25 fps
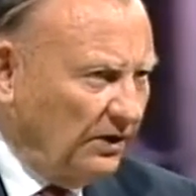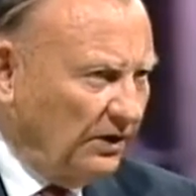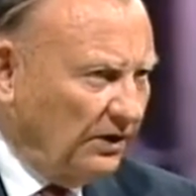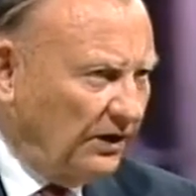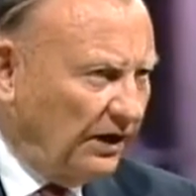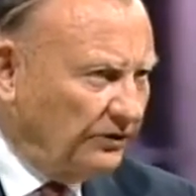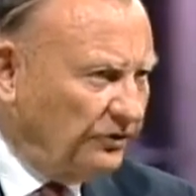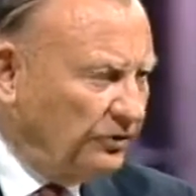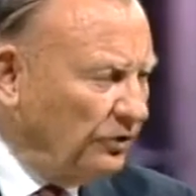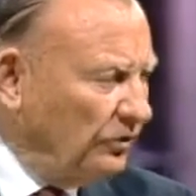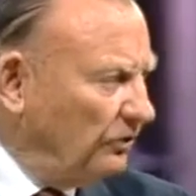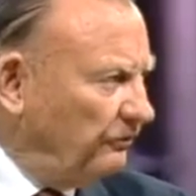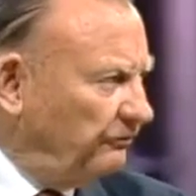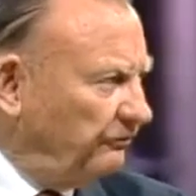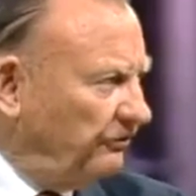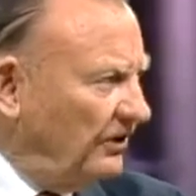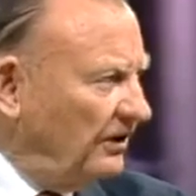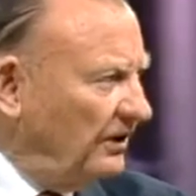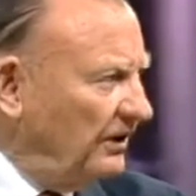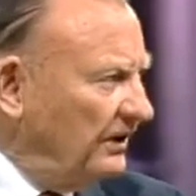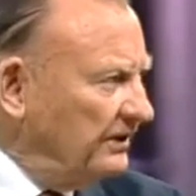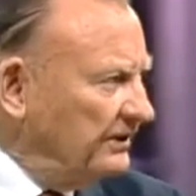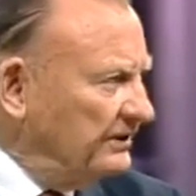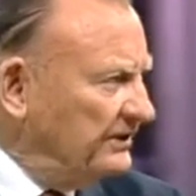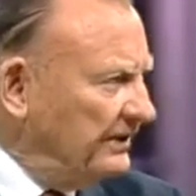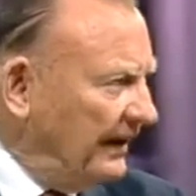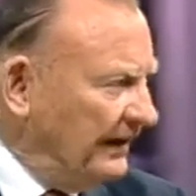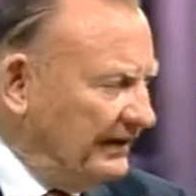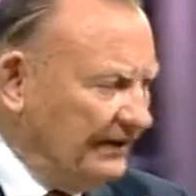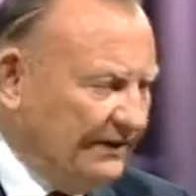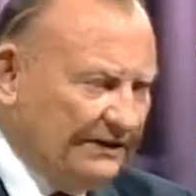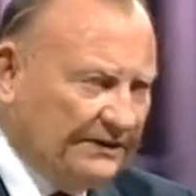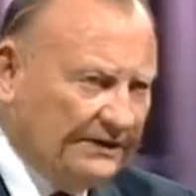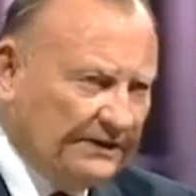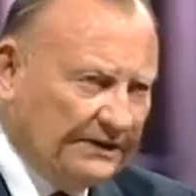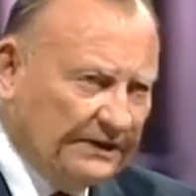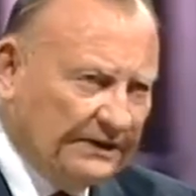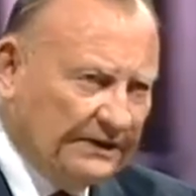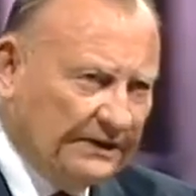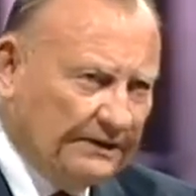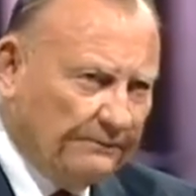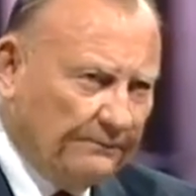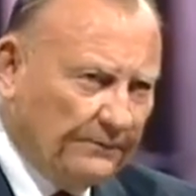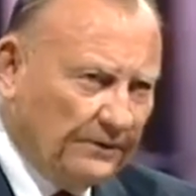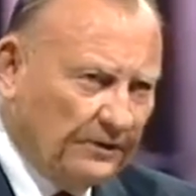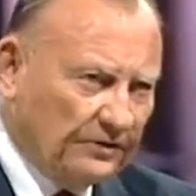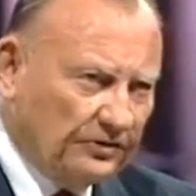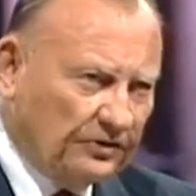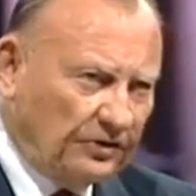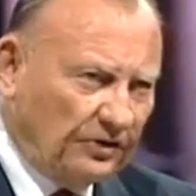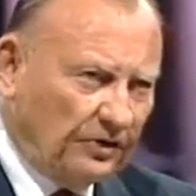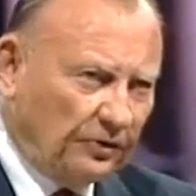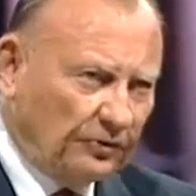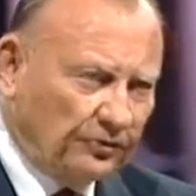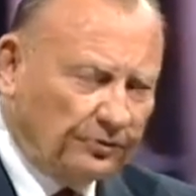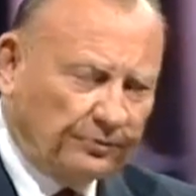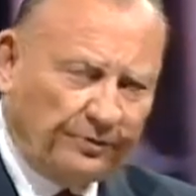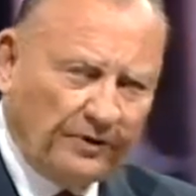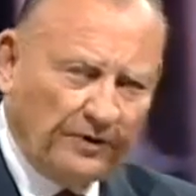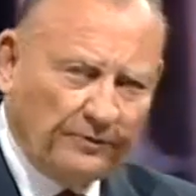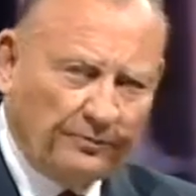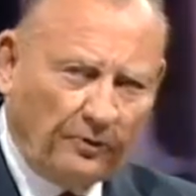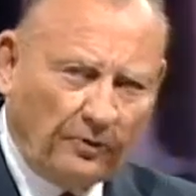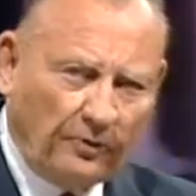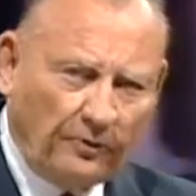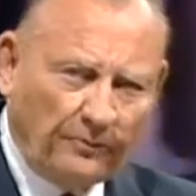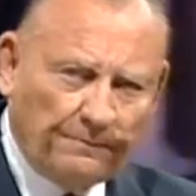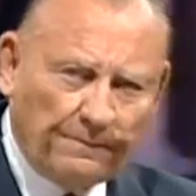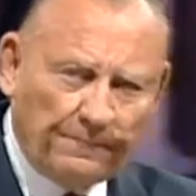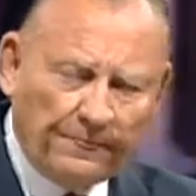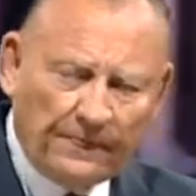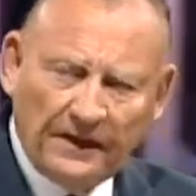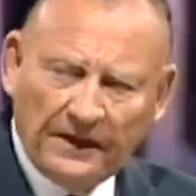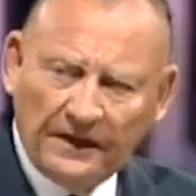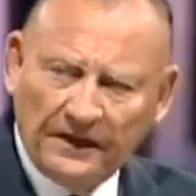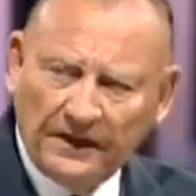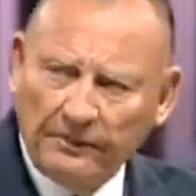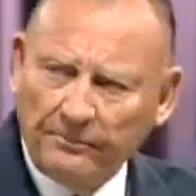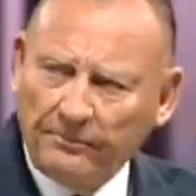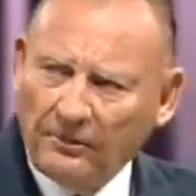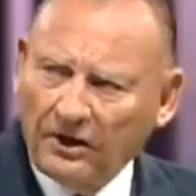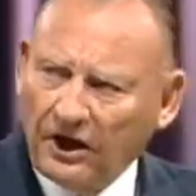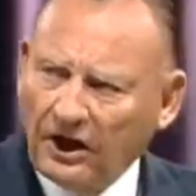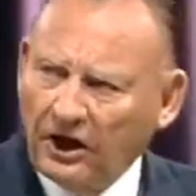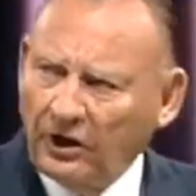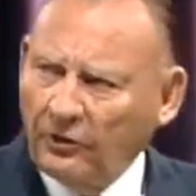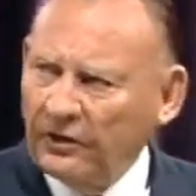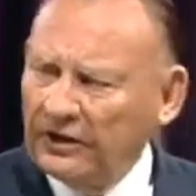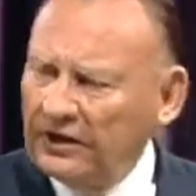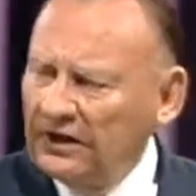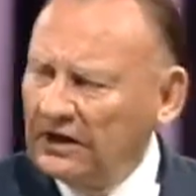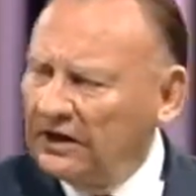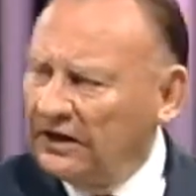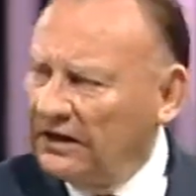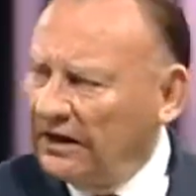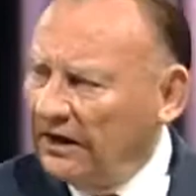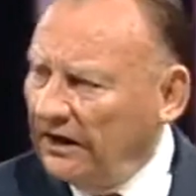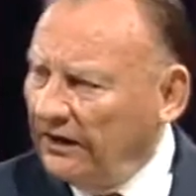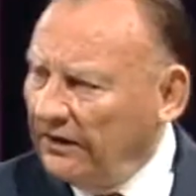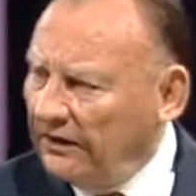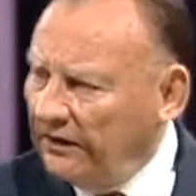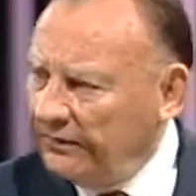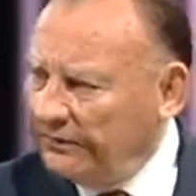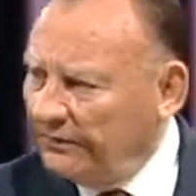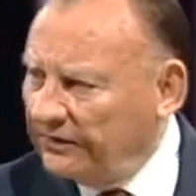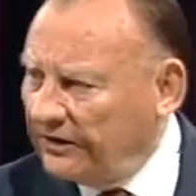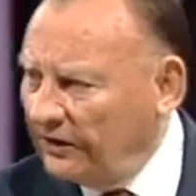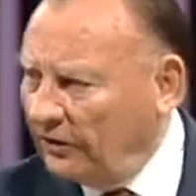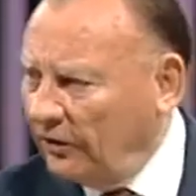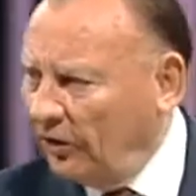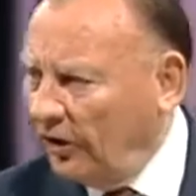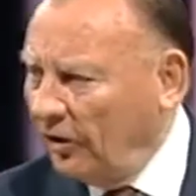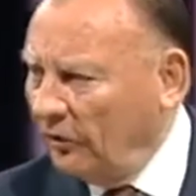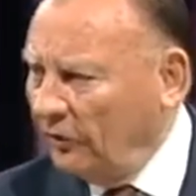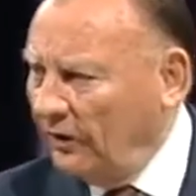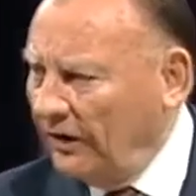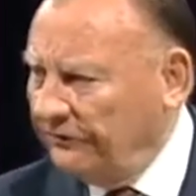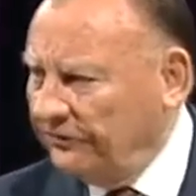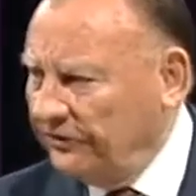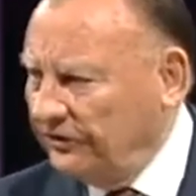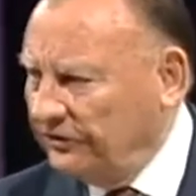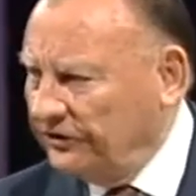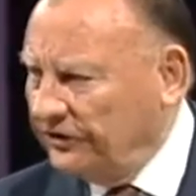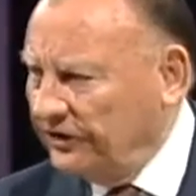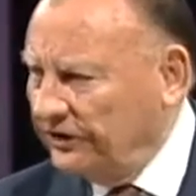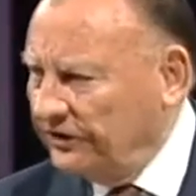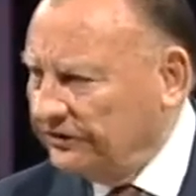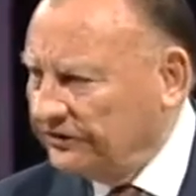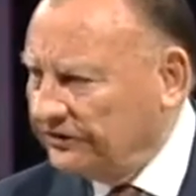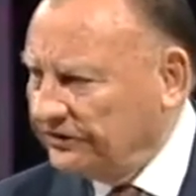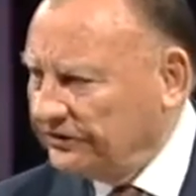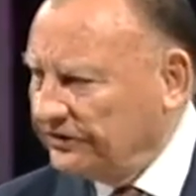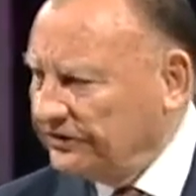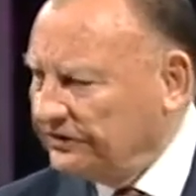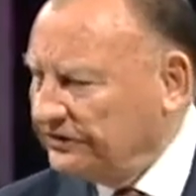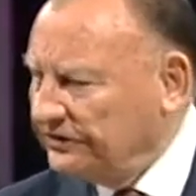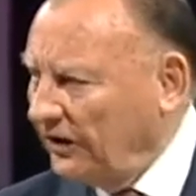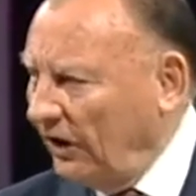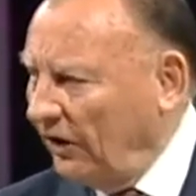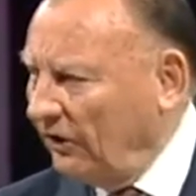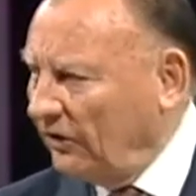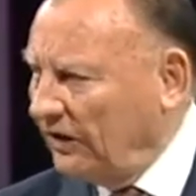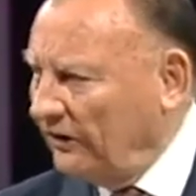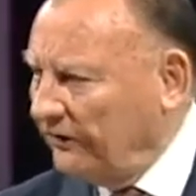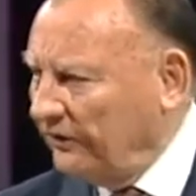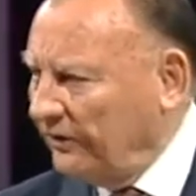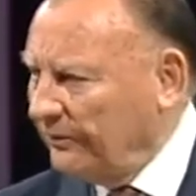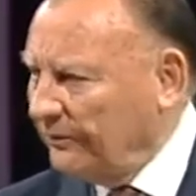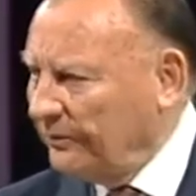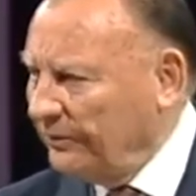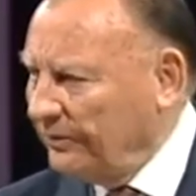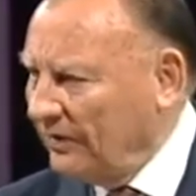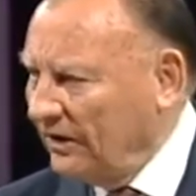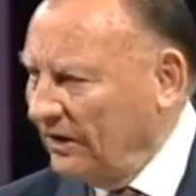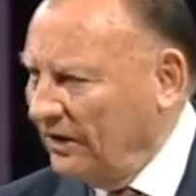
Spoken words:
get you to feel indebted to those people? Malawi, they're all refugees, all of them.